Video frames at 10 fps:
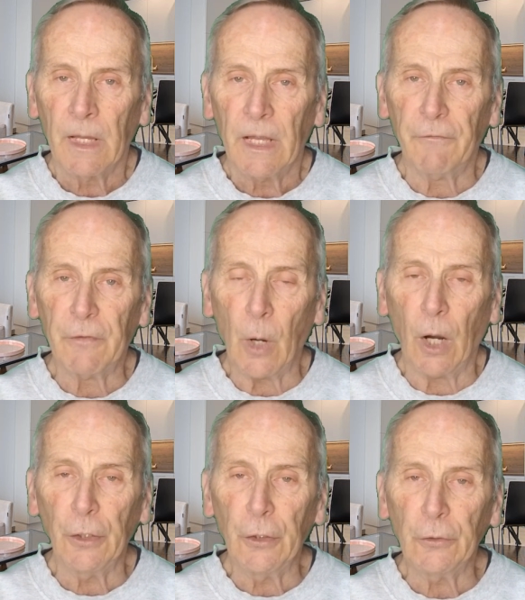If you
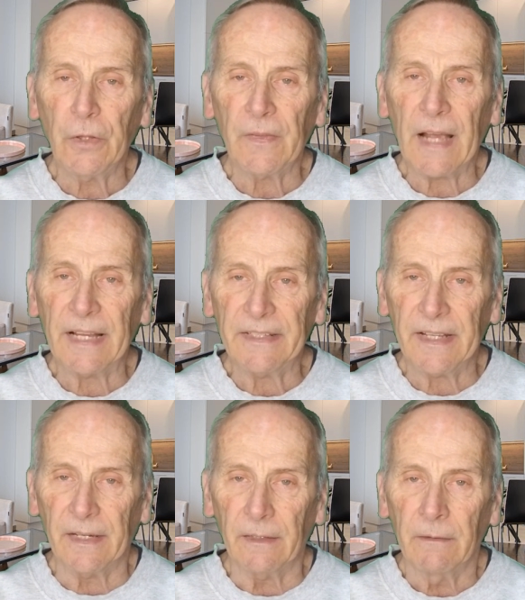are new to the
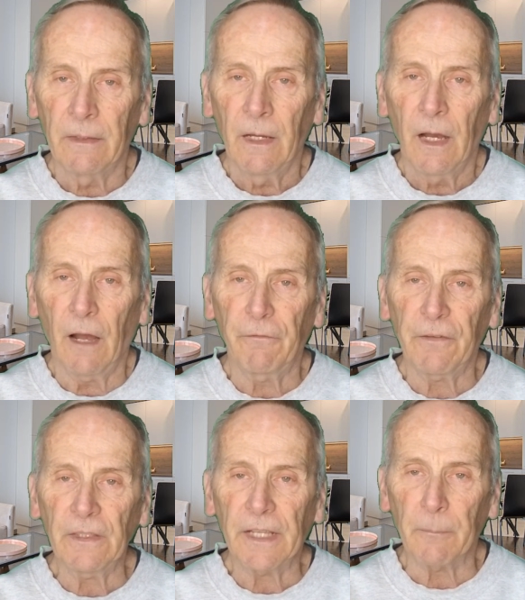idea,
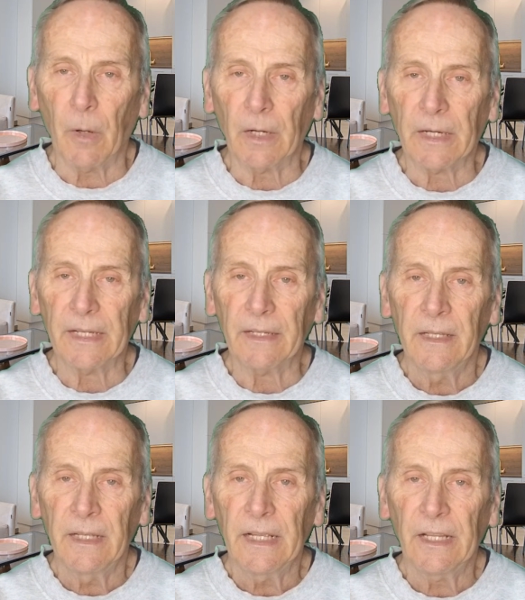affiliate marketing
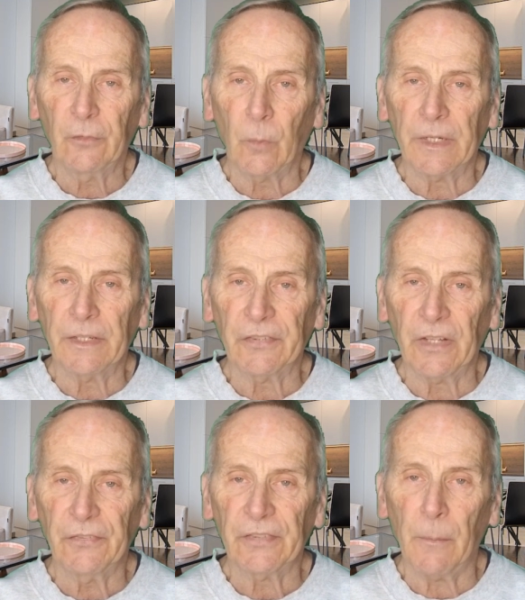is where you sell
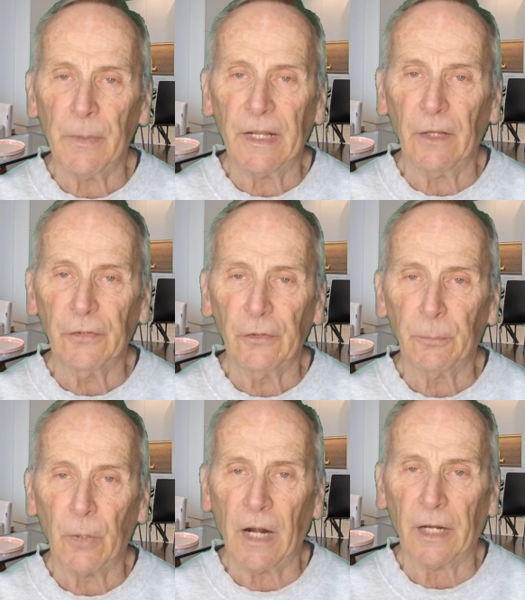someone else's
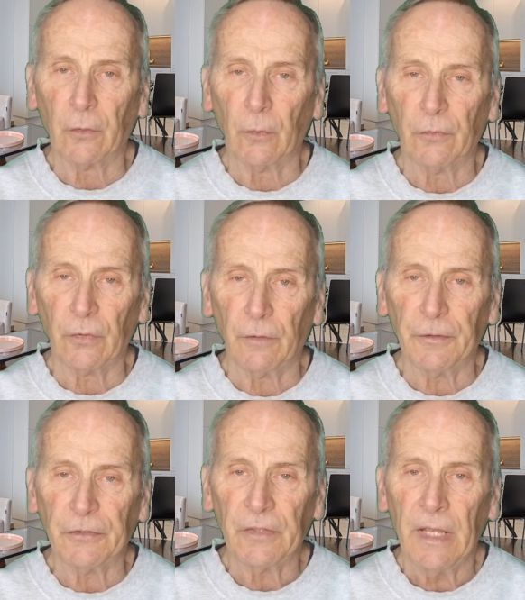product or
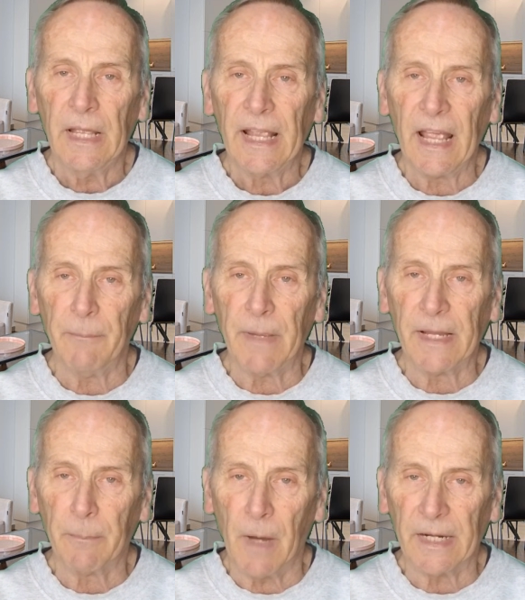service and
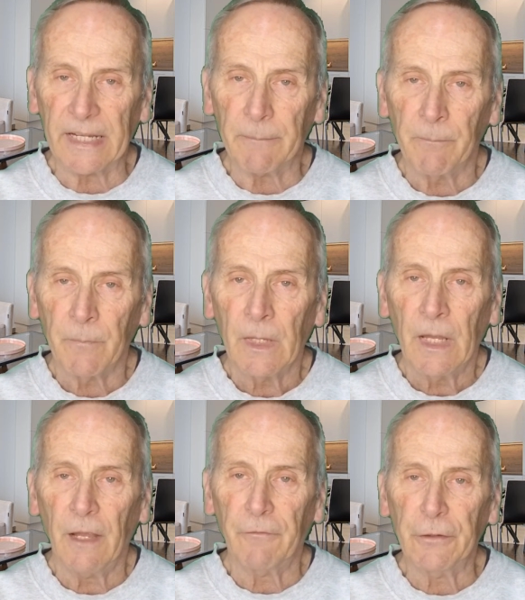make money.
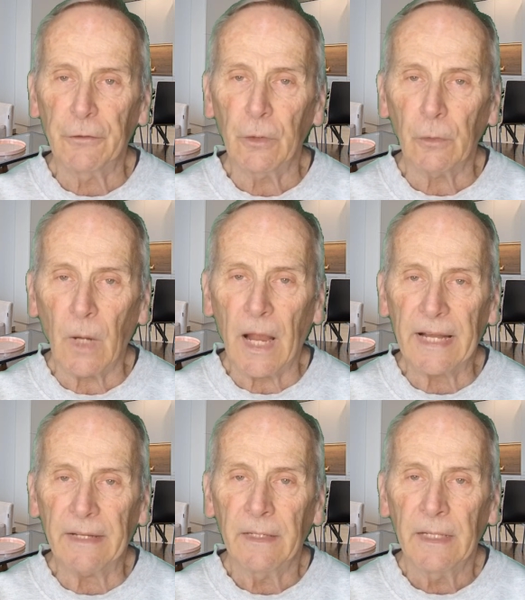If you do it
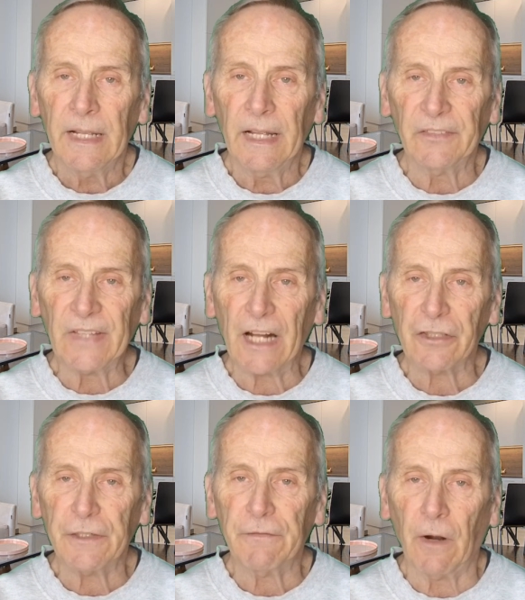right, it's
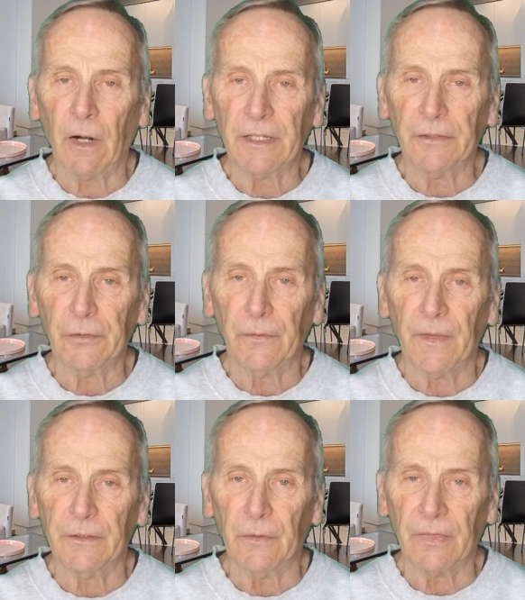actually far easier
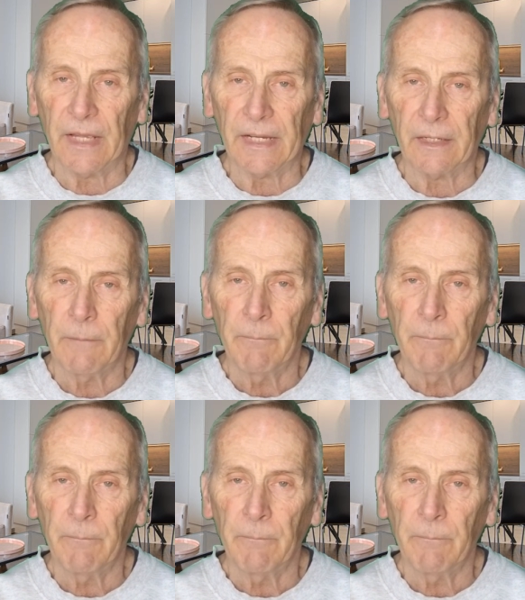than you think.